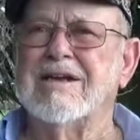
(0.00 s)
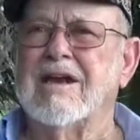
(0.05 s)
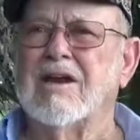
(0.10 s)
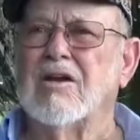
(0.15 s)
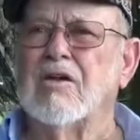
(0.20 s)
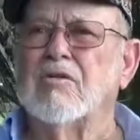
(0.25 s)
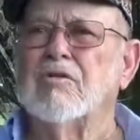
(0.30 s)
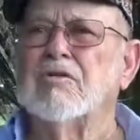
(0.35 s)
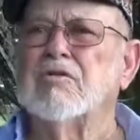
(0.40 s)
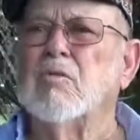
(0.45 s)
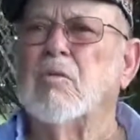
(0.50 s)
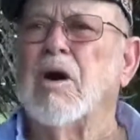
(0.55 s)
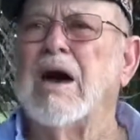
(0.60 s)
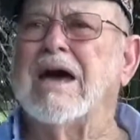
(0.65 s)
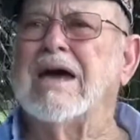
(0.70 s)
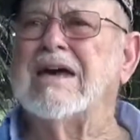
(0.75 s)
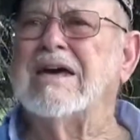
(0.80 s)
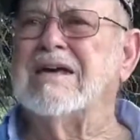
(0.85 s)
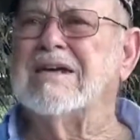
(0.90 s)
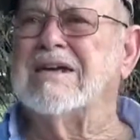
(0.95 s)
load the
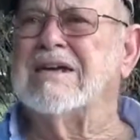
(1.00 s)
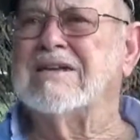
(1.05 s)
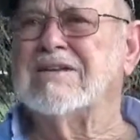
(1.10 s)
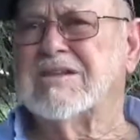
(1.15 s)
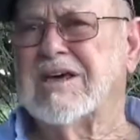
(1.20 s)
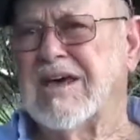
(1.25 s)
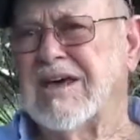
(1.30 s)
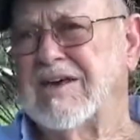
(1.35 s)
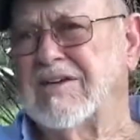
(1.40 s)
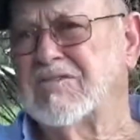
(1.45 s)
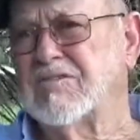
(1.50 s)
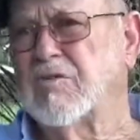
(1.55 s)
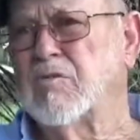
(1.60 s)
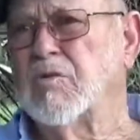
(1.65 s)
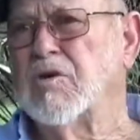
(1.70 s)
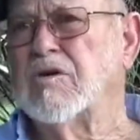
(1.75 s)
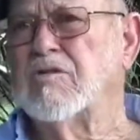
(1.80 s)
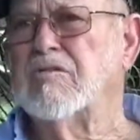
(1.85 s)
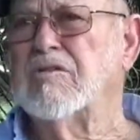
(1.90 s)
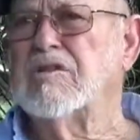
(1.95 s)
wagon and take it to
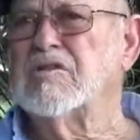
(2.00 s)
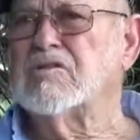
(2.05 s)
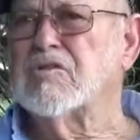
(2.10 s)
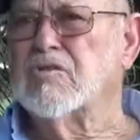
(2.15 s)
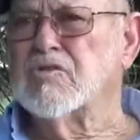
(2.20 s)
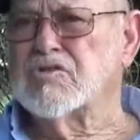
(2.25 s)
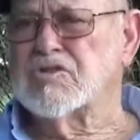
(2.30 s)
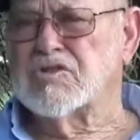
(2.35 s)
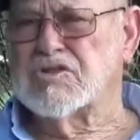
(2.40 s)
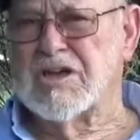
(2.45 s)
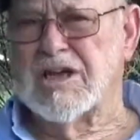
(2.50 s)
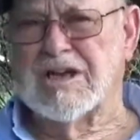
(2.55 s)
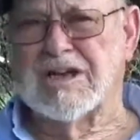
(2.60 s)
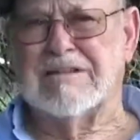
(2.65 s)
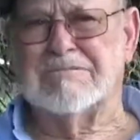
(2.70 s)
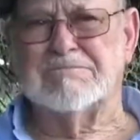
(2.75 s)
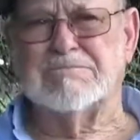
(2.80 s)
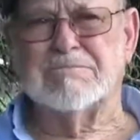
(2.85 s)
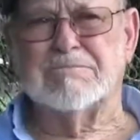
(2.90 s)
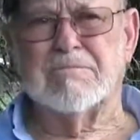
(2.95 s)
wherever they was going to sell it.
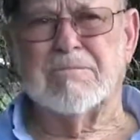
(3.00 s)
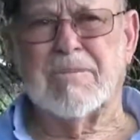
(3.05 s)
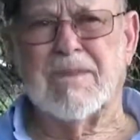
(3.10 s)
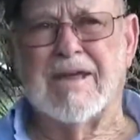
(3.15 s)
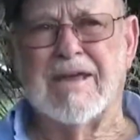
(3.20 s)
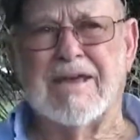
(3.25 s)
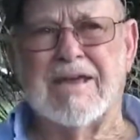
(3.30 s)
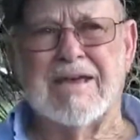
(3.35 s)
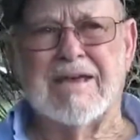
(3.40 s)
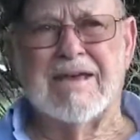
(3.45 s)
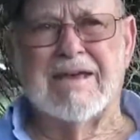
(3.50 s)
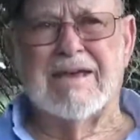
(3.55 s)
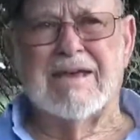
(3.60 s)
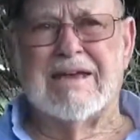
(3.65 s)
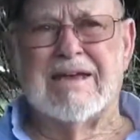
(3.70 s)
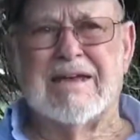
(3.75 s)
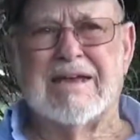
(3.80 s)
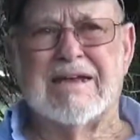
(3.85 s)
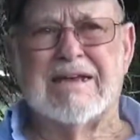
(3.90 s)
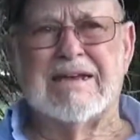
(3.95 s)

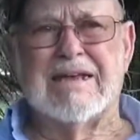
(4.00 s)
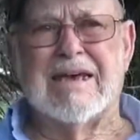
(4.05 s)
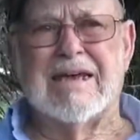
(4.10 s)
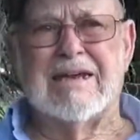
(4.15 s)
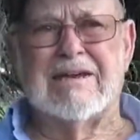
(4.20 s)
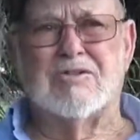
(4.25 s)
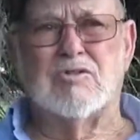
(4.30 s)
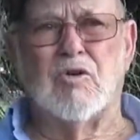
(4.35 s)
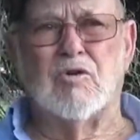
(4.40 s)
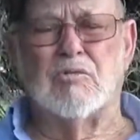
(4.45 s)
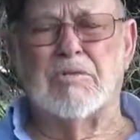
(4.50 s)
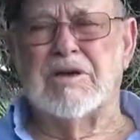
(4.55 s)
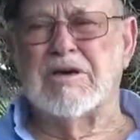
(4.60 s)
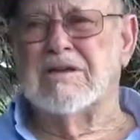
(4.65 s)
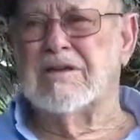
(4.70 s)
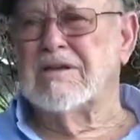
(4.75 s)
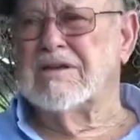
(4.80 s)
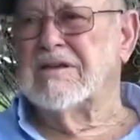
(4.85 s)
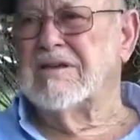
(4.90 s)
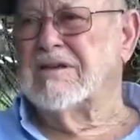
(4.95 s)
And Daddy told me
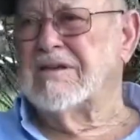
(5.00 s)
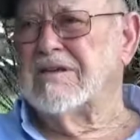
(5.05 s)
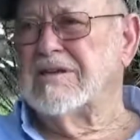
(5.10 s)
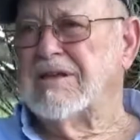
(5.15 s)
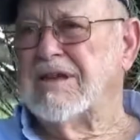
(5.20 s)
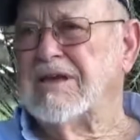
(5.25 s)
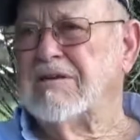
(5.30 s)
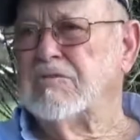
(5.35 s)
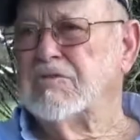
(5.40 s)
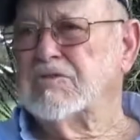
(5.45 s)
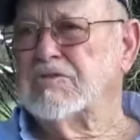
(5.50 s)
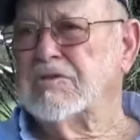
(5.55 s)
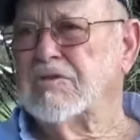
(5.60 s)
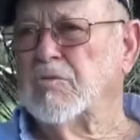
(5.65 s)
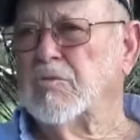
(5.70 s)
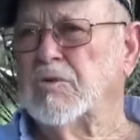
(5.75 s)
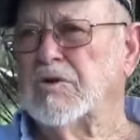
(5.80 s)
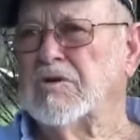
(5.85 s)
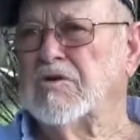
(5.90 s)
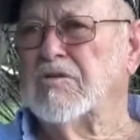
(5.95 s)
that there was a
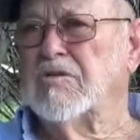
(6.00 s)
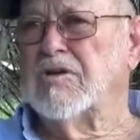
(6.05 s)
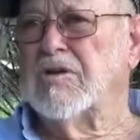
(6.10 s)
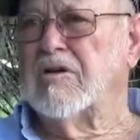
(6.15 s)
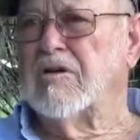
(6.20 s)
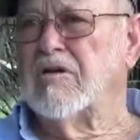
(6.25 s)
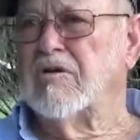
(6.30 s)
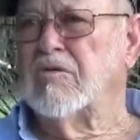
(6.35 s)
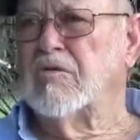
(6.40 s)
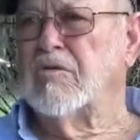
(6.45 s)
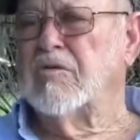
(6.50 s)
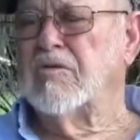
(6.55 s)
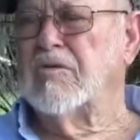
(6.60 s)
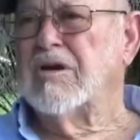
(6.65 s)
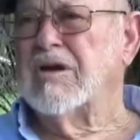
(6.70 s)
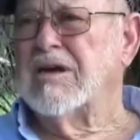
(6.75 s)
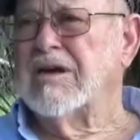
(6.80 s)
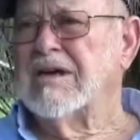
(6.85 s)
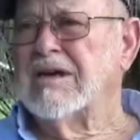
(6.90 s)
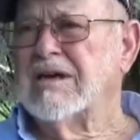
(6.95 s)
winter there where
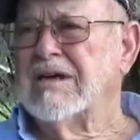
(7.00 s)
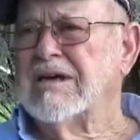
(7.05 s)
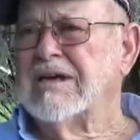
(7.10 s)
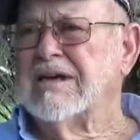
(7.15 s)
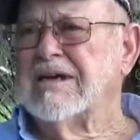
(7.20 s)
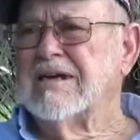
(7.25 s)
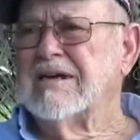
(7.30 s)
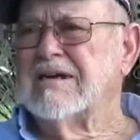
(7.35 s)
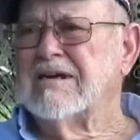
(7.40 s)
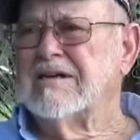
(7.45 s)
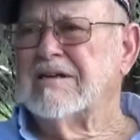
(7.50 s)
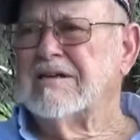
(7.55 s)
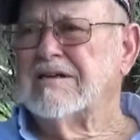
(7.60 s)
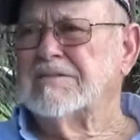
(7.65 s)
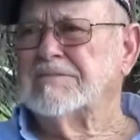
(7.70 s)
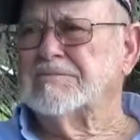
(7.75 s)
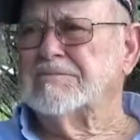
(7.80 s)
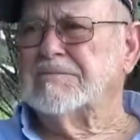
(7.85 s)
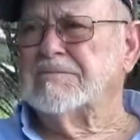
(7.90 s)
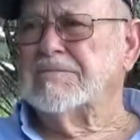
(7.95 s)

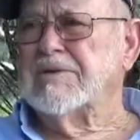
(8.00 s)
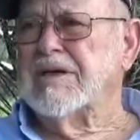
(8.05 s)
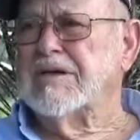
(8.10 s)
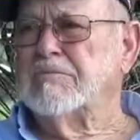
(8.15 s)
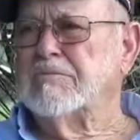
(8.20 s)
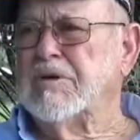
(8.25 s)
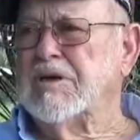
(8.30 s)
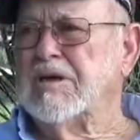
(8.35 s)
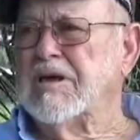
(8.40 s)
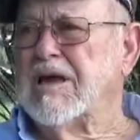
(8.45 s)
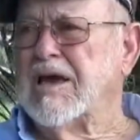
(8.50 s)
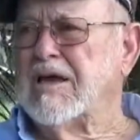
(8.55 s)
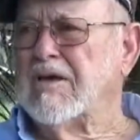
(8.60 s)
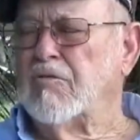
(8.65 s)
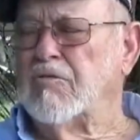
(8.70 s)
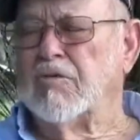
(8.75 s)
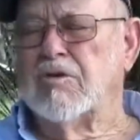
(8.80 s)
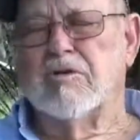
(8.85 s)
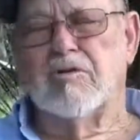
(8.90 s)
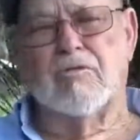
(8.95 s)
they'd had a
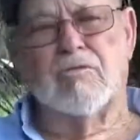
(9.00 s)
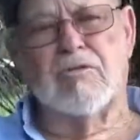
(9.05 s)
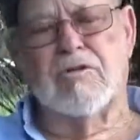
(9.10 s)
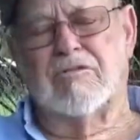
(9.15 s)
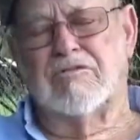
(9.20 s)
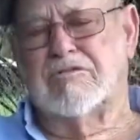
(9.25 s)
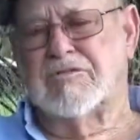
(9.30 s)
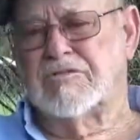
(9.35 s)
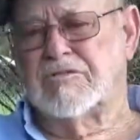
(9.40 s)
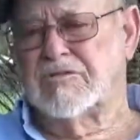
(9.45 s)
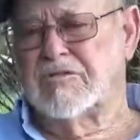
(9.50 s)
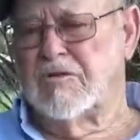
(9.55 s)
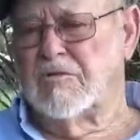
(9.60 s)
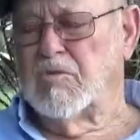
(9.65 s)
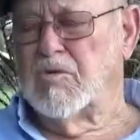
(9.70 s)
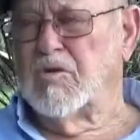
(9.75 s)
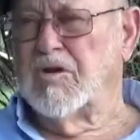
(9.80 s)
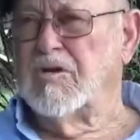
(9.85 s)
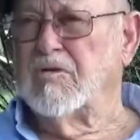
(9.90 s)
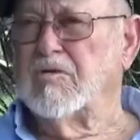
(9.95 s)
real rough summer
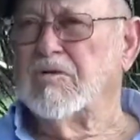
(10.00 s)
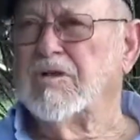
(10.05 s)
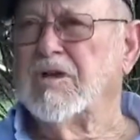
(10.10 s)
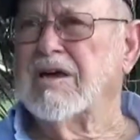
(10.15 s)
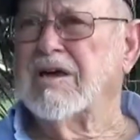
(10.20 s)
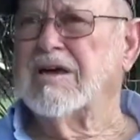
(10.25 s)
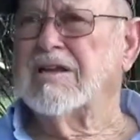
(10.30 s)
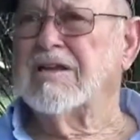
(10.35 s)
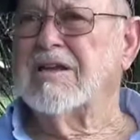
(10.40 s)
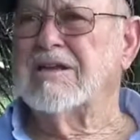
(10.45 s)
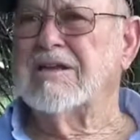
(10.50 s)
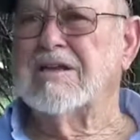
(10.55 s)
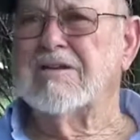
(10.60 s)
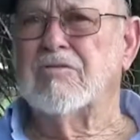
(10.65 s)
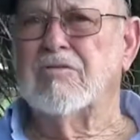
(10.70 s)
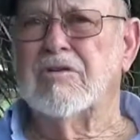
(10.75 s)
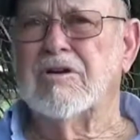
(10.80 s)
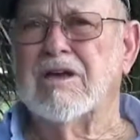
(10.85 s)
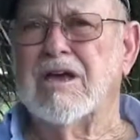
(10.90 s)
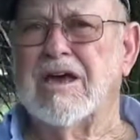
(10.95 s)
and everything, and they didn't
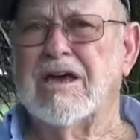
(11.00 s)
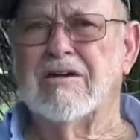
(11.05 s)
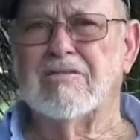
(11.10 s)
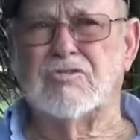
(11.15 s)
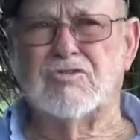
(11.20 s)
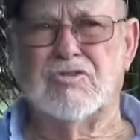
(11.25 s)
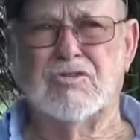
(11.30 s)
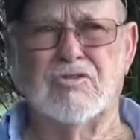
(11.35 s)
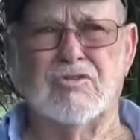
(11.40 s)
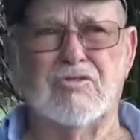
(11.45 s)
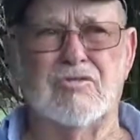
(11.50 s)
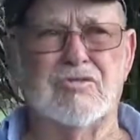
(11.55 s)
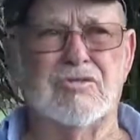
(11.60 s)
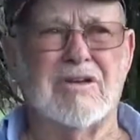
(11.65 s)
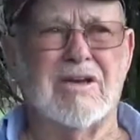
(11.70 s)
really have shoes,